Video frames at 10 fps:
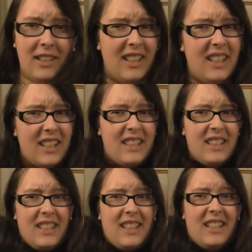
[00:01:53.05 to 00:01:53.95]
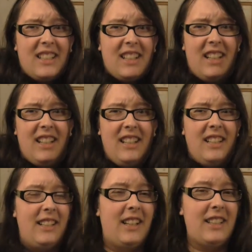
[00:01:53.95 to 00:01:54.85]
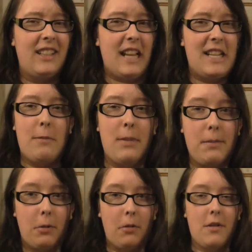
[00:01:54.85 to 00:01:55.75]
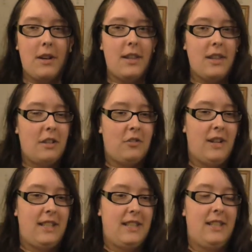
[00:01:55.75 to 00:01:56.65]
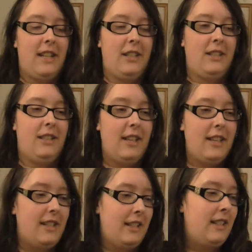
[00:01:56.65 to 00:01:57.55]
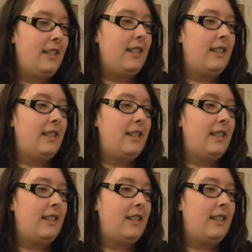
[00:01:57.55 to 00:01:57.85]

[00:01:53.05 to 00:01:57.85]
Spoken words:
and hardly any people were at the train station there.